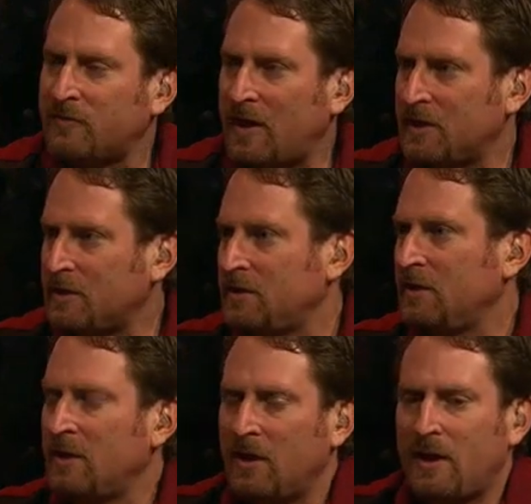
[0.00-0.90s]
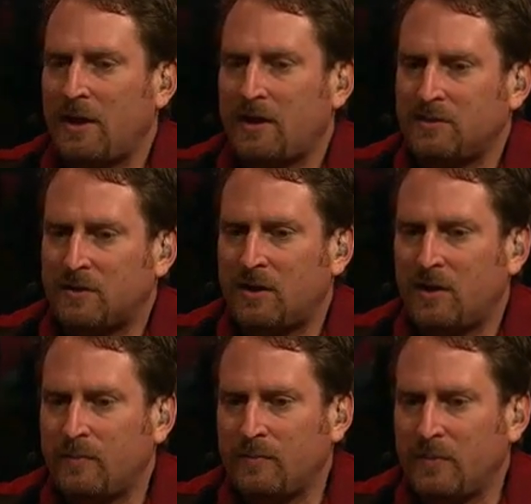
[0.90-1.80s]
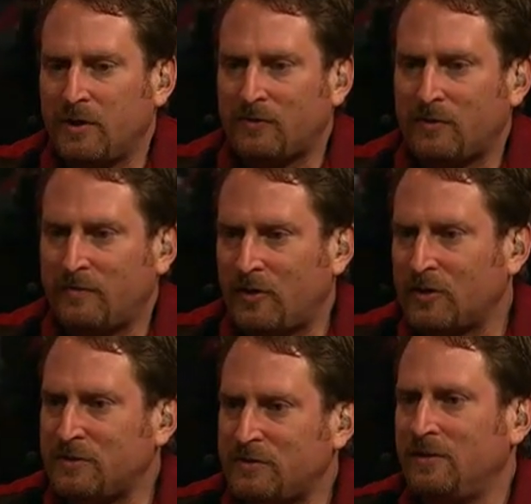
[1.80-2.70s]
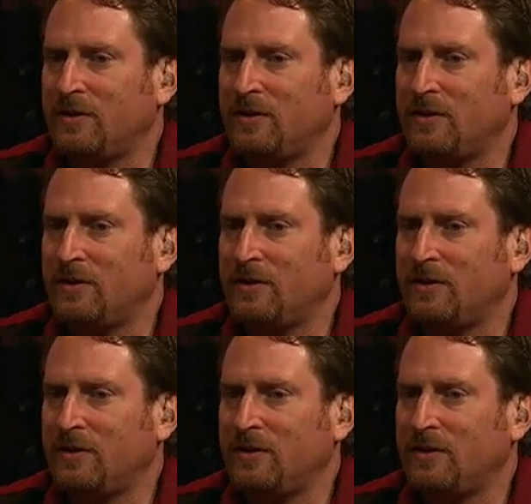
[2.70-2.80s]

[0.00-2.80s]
of Agony, and it's a very